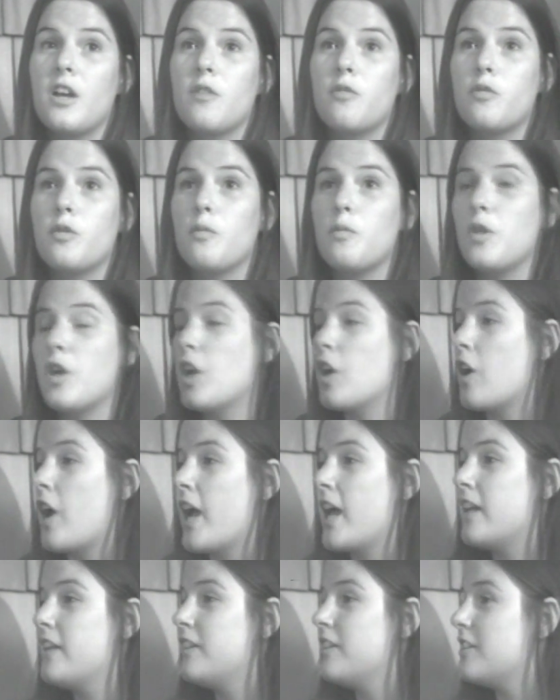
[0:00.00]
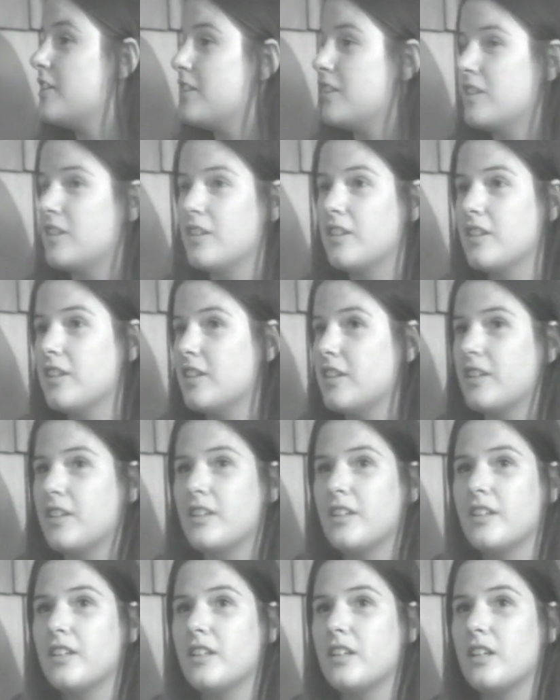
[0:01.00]
from there, I had to,
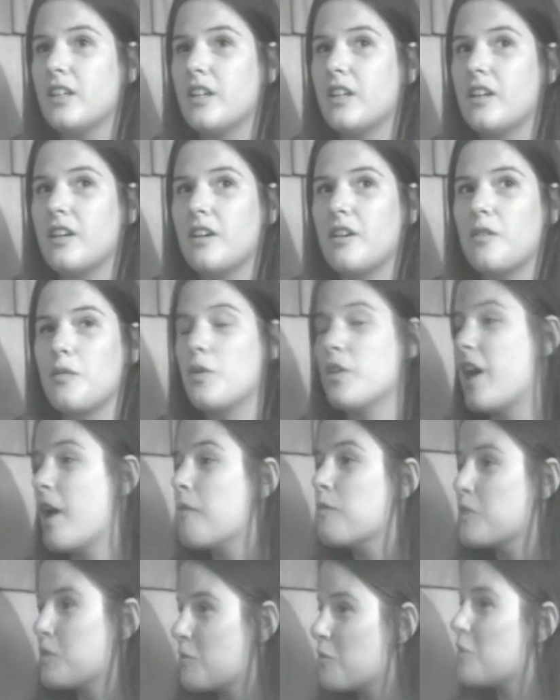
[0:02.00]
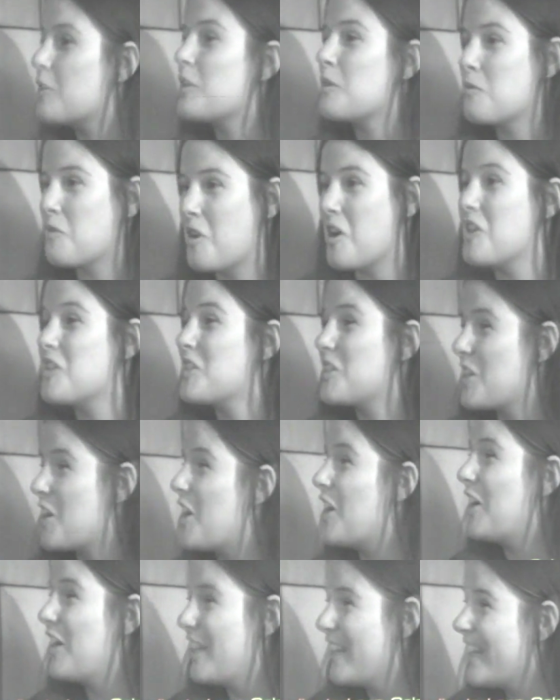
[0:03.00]
well, that was really where I
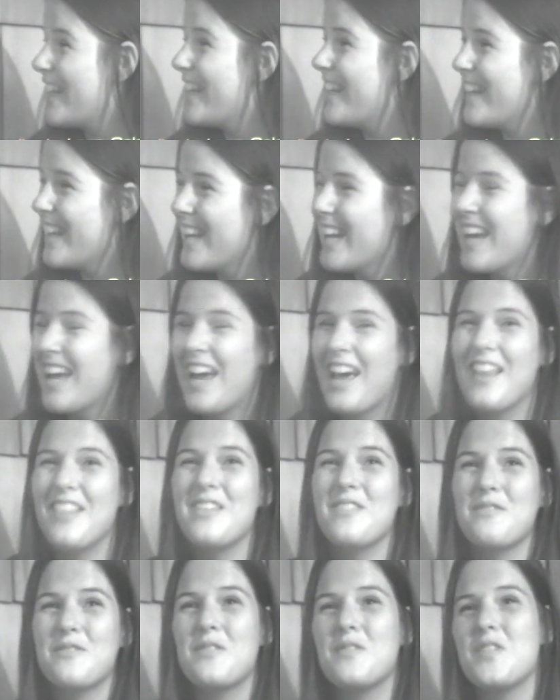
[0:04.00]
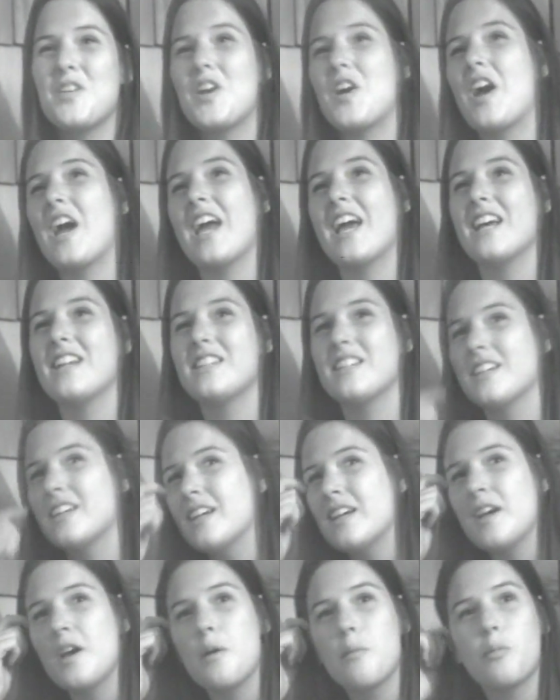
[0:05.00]
started. And then from there, I had to
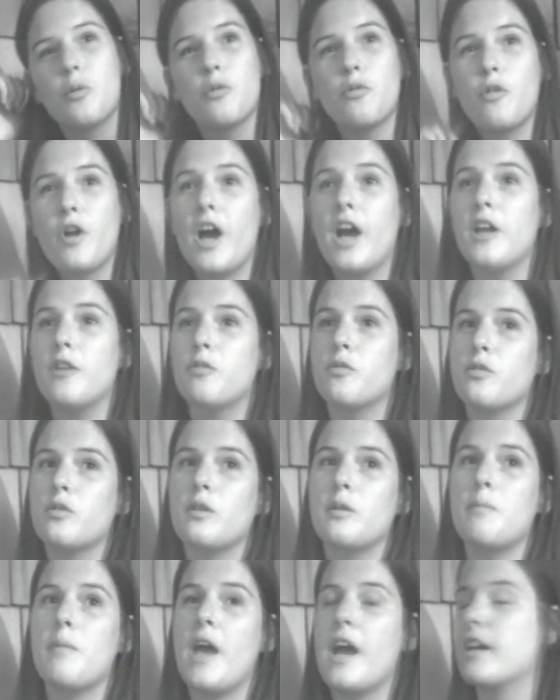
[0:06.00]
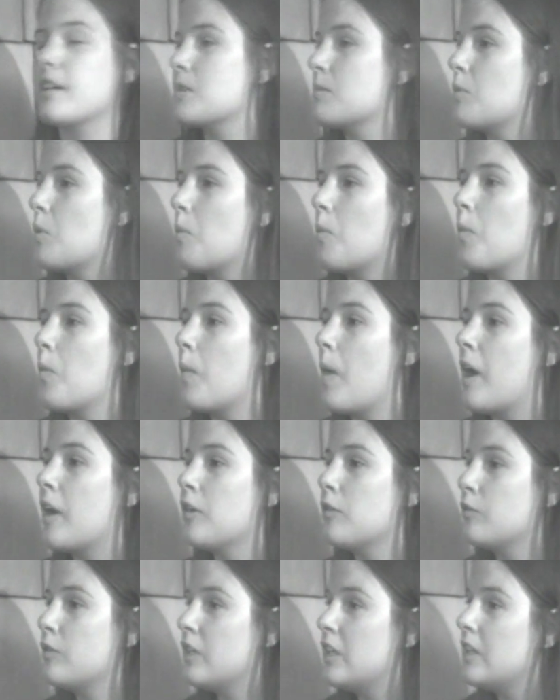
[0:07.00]
provide for the maximum amount
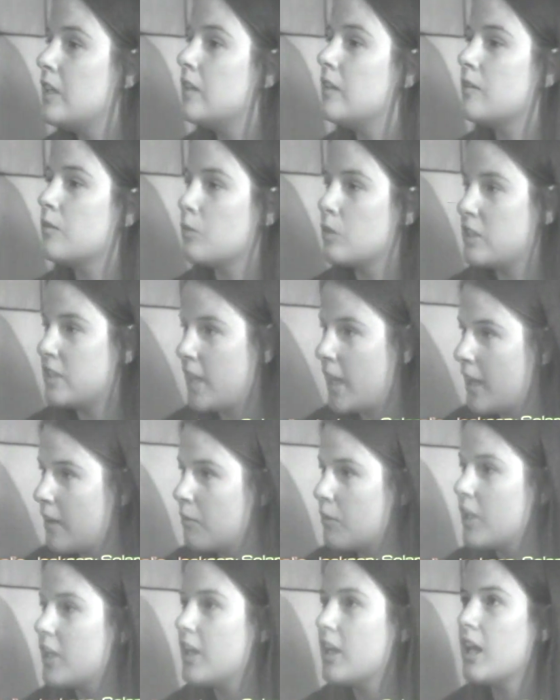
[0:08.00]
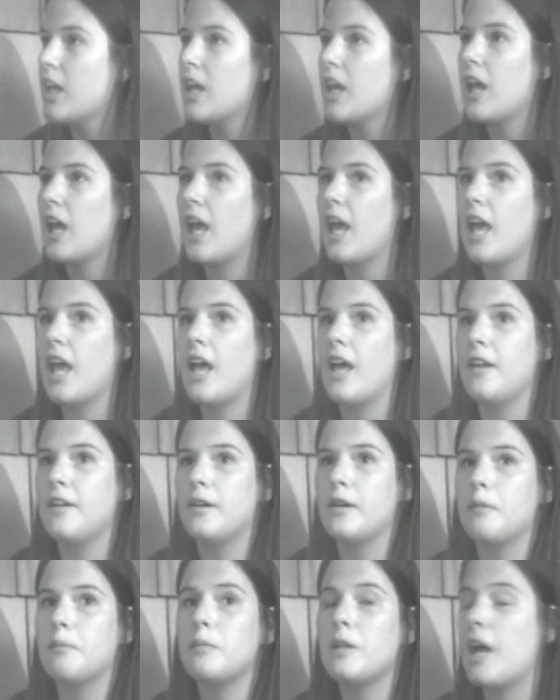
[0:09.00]
of heat retainment
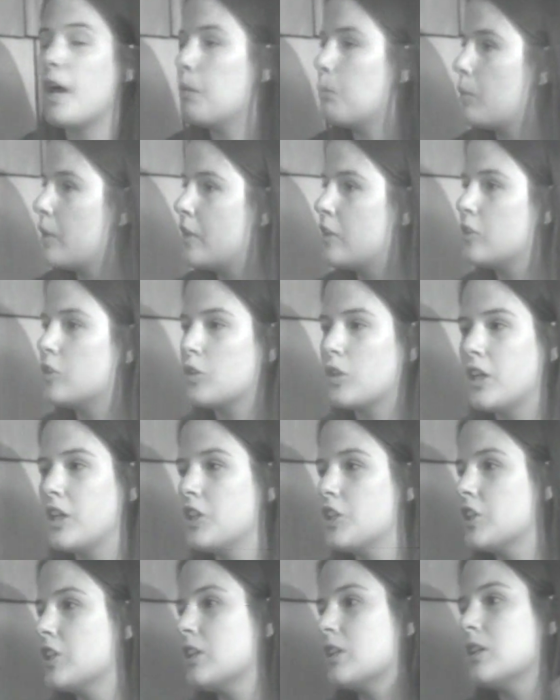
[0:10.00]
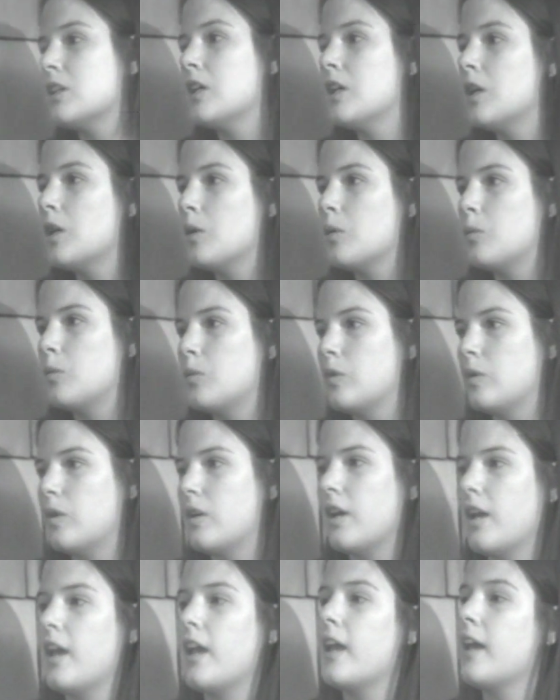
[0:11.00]
and light penetration.
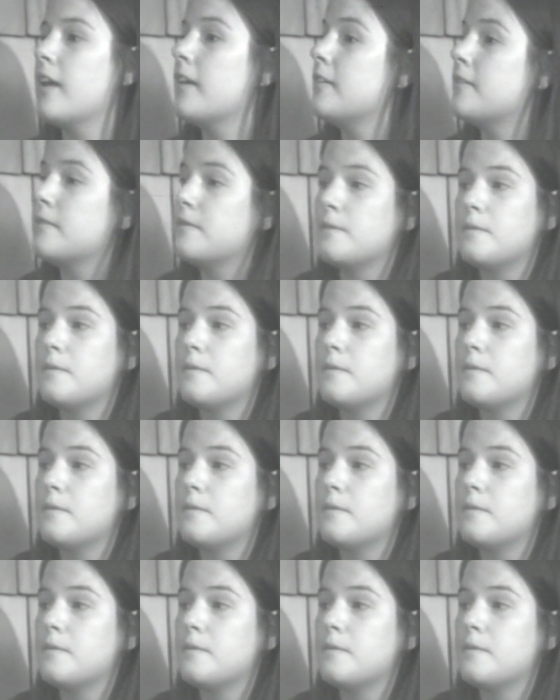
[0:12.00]
And